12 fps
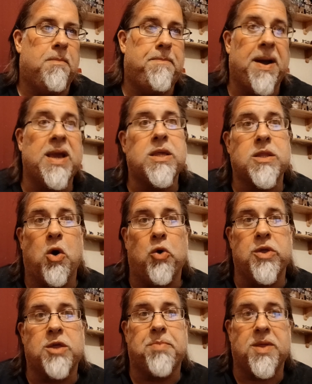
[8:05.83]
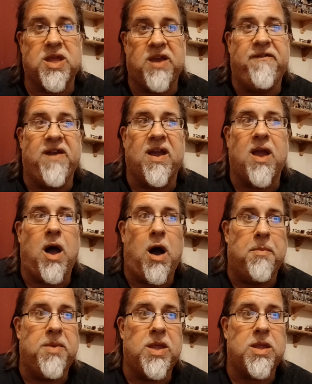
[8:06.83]
based on specific
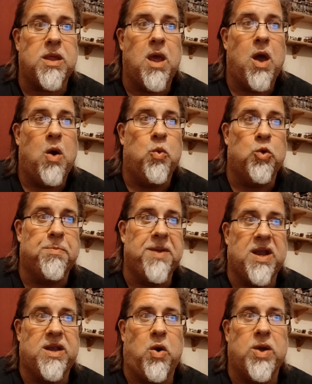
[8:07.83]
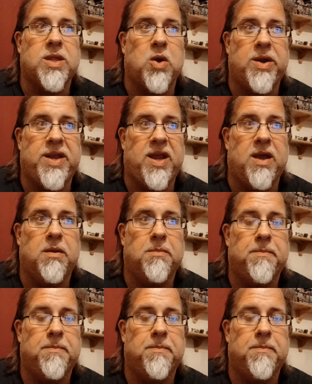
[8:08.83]
armies would be a nice idea.